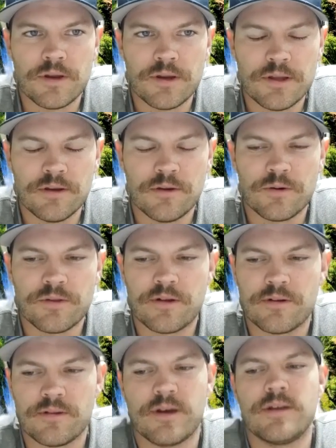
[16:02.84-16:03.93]
into North
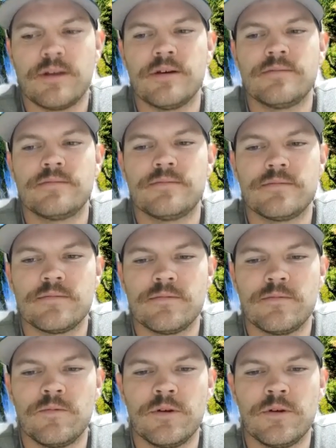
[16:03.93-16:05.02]
Carolina
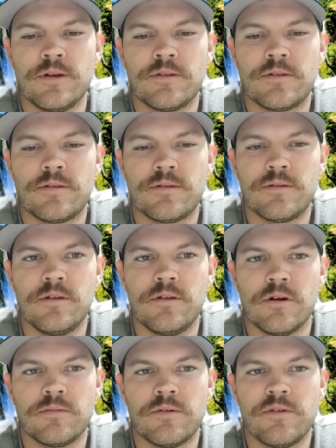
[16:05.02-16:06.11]
with, you
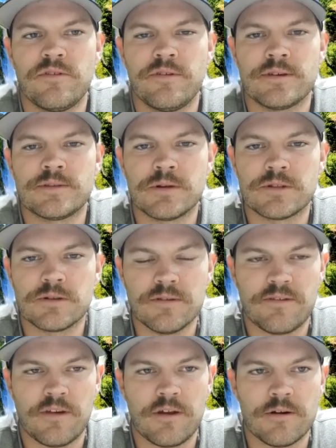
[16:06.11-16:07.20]
know, especially the
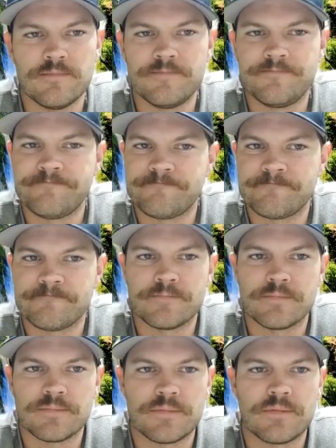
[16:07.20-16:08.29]
center.
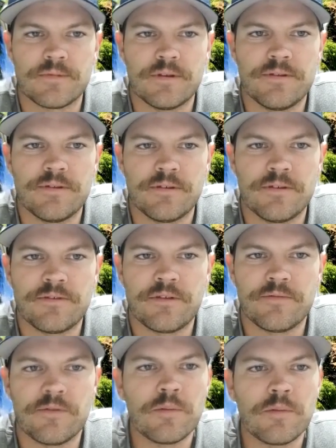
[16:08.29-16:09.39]
It's
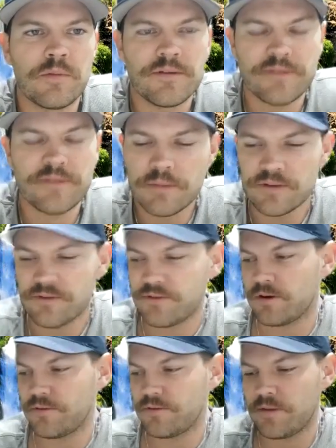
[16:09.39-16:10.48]
tough to replace that many
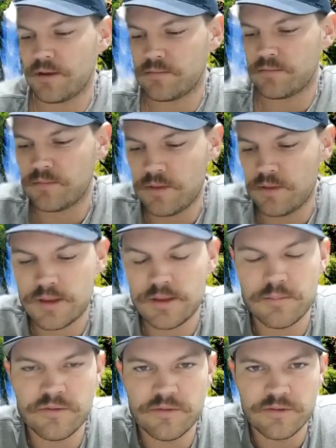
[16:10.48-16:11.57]
starts at that key
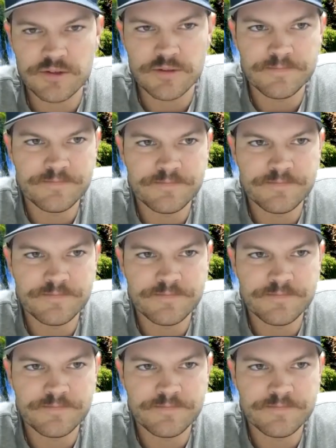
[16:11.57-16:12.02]
position.